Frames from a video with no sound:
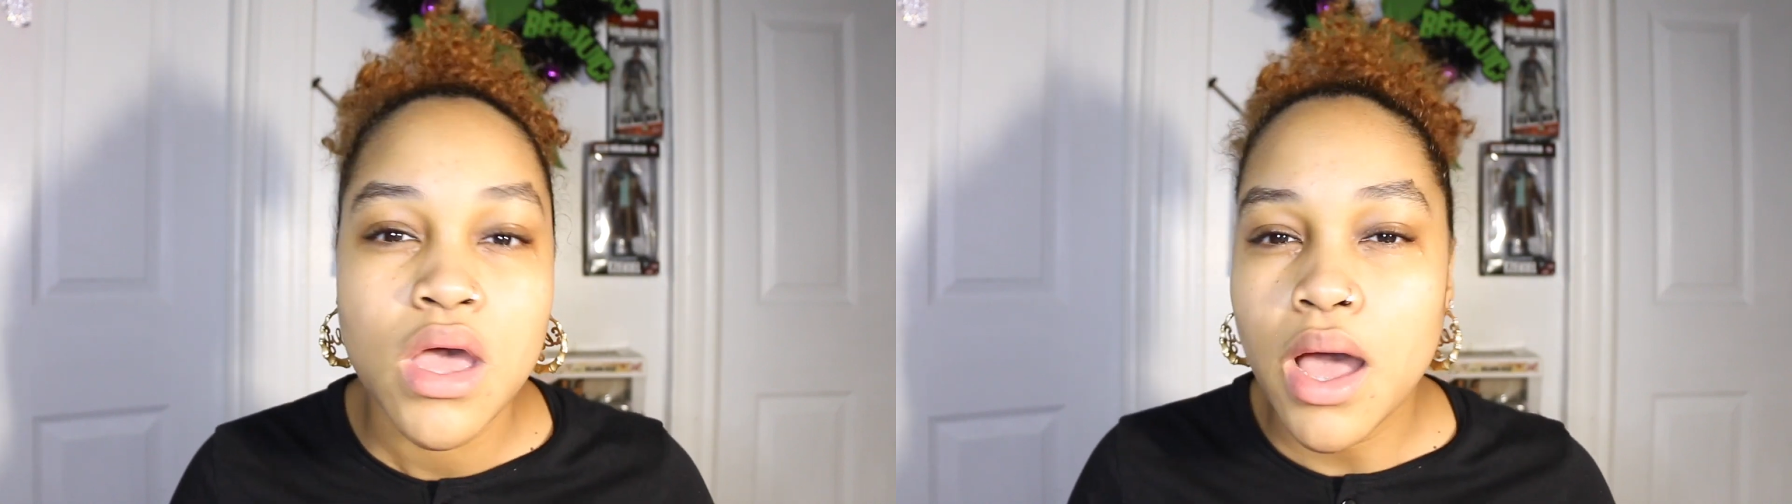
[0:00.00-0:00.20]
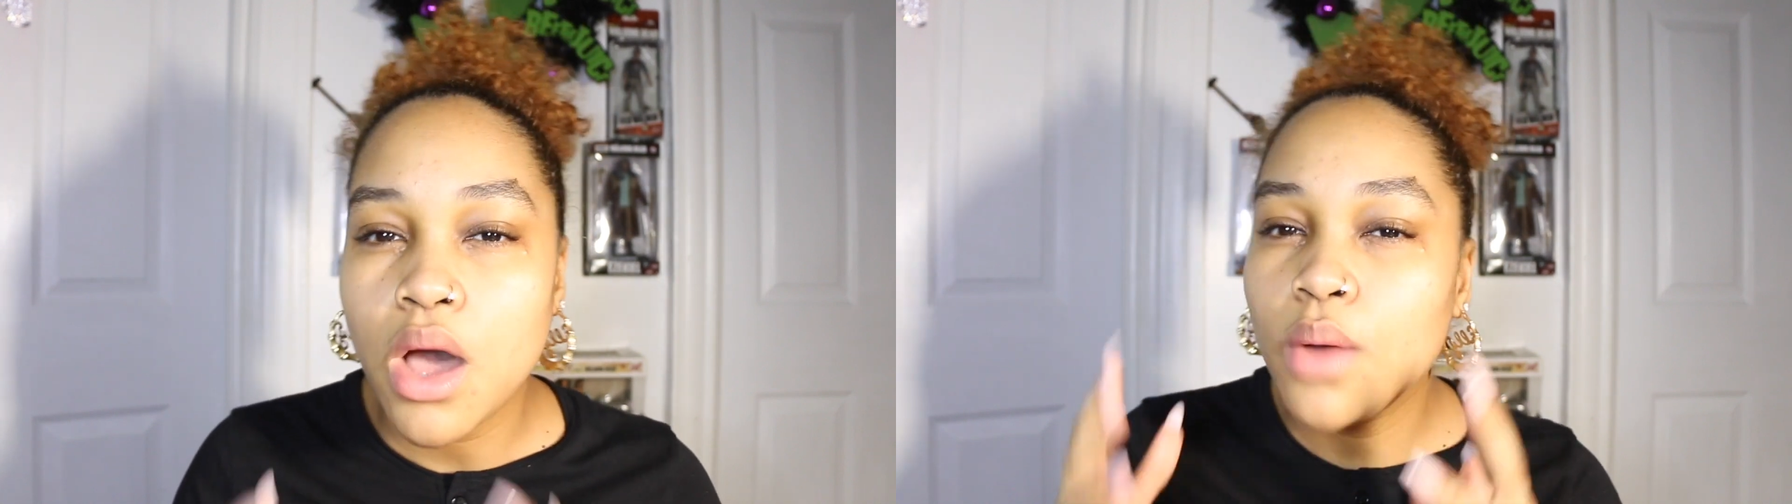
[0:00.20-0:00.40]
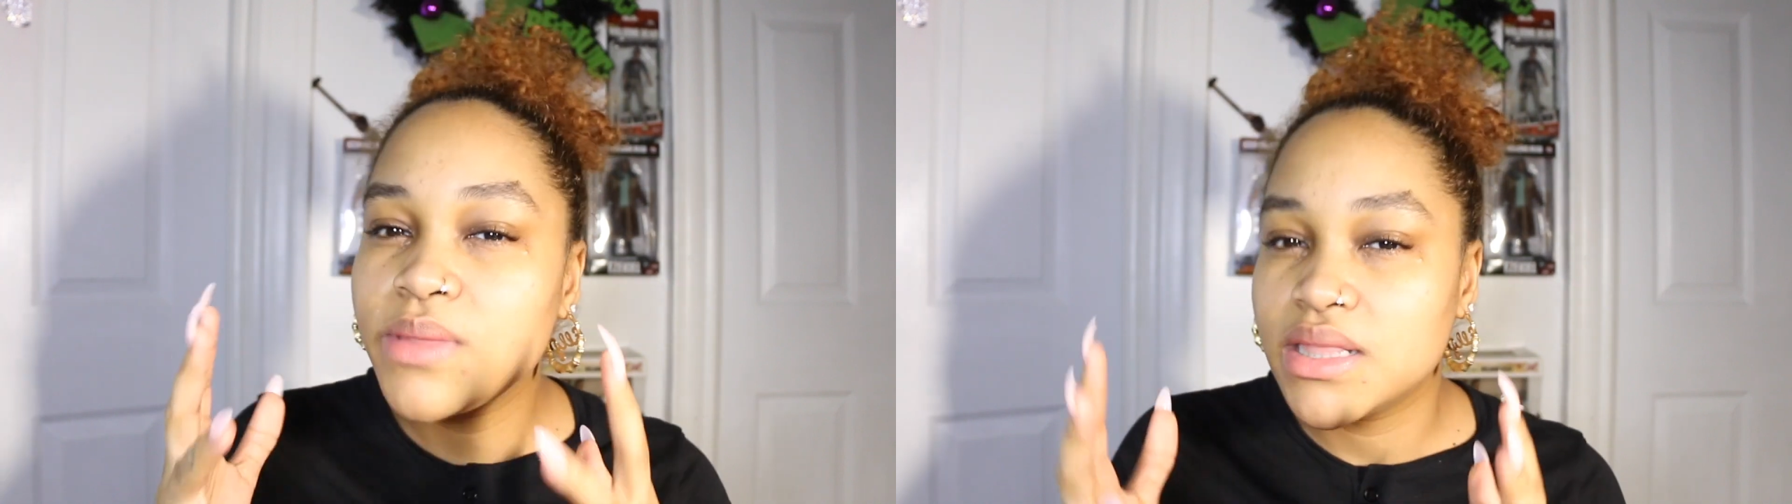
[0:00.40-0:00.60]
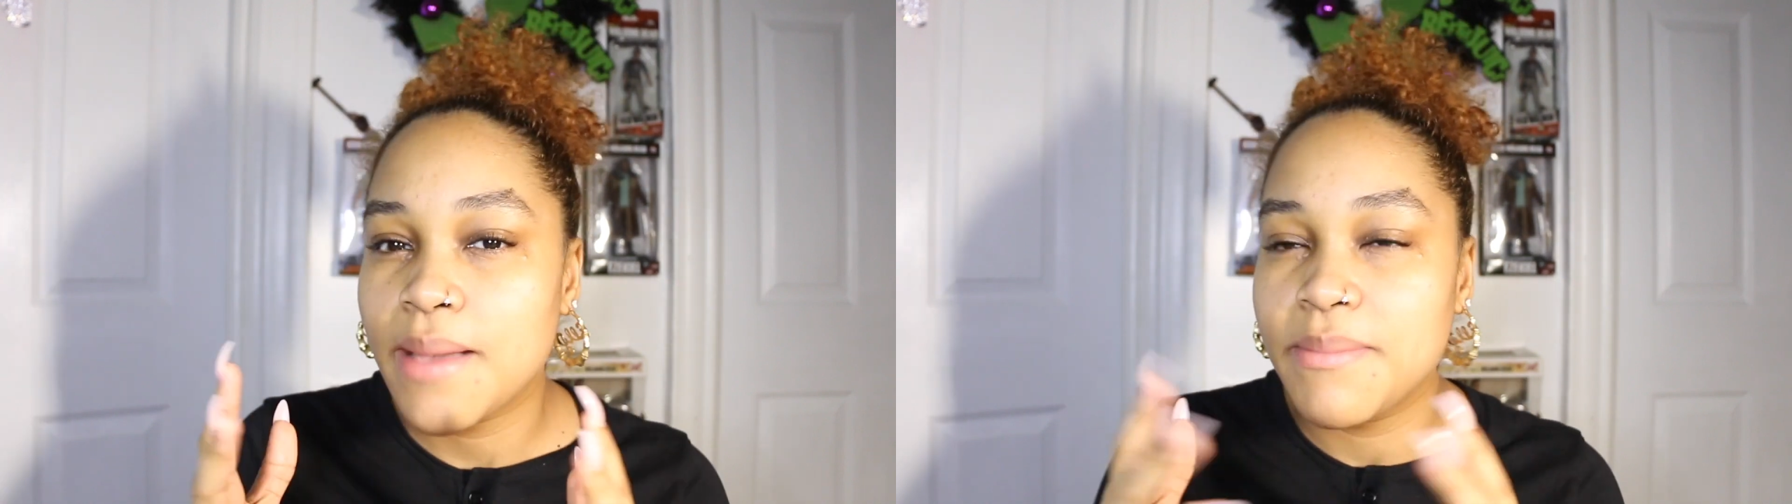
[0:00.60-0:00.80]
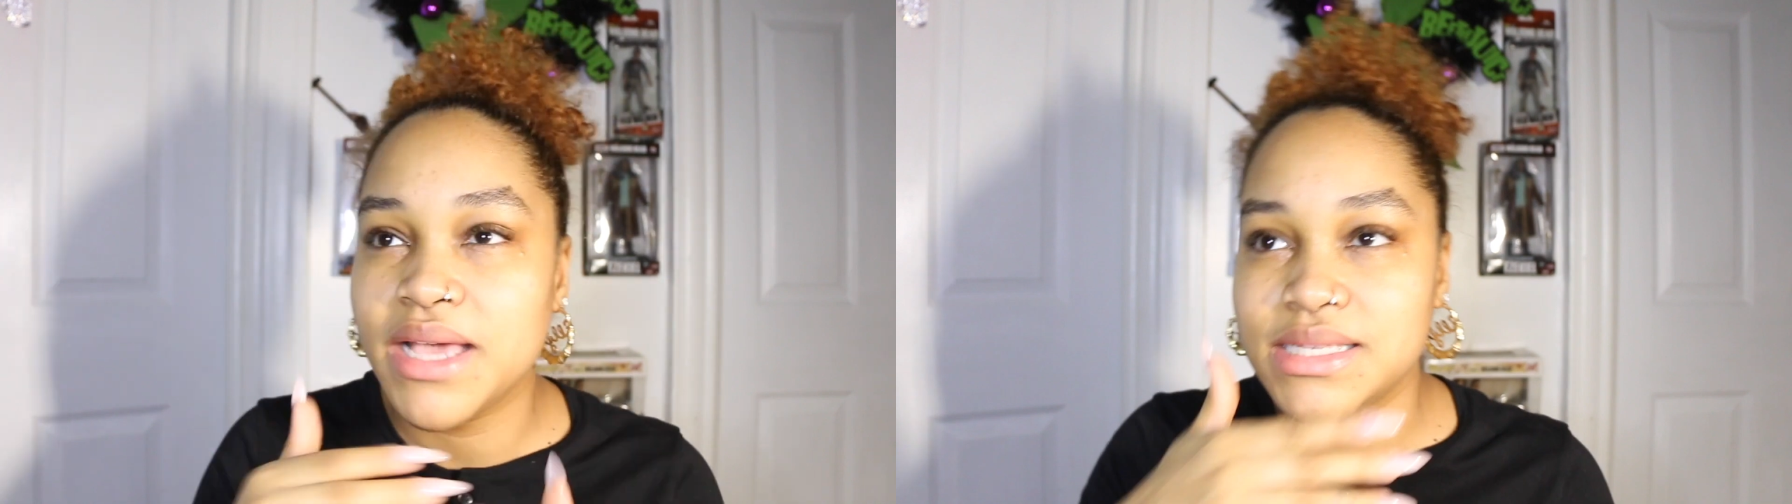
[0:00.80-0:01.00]
I hope that
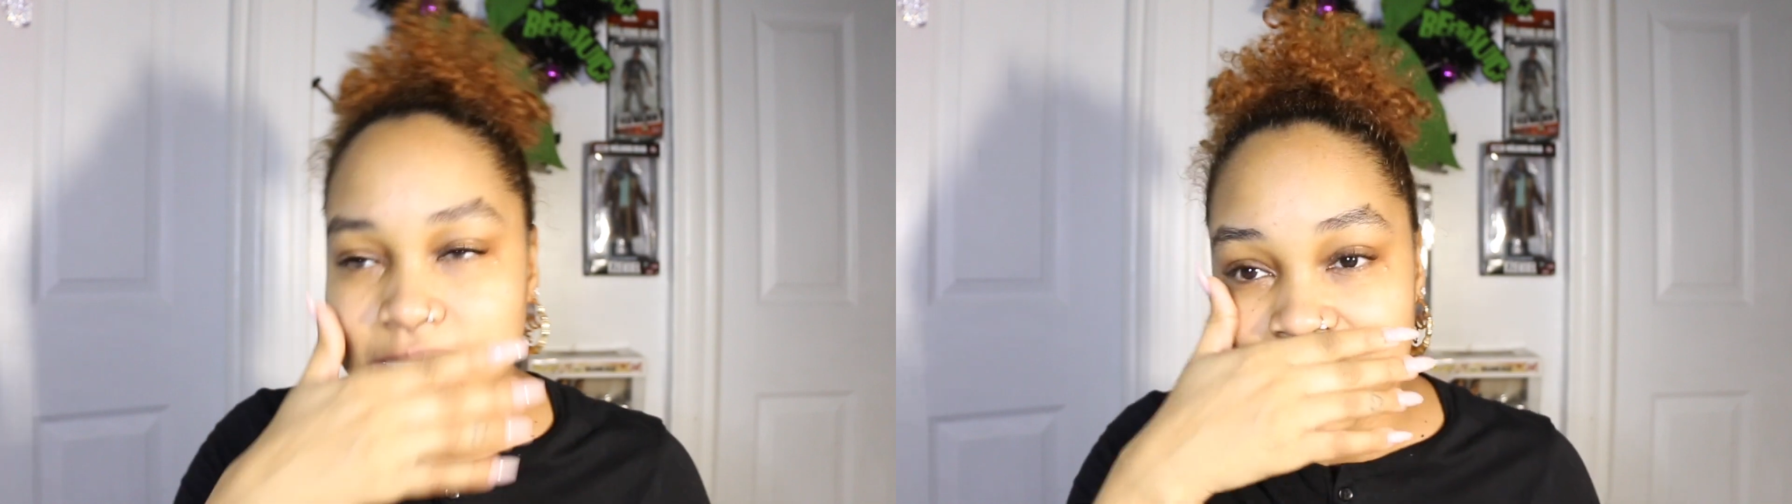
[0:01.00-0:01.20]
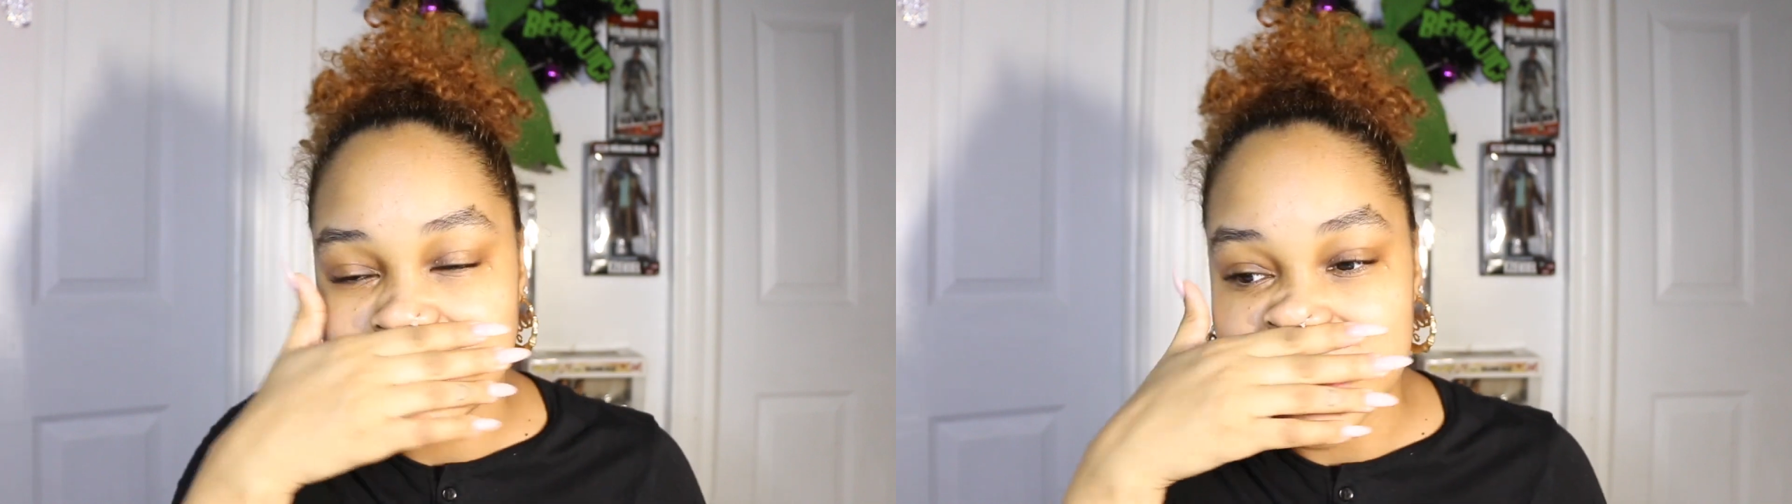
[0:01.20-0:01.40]
that makes sense.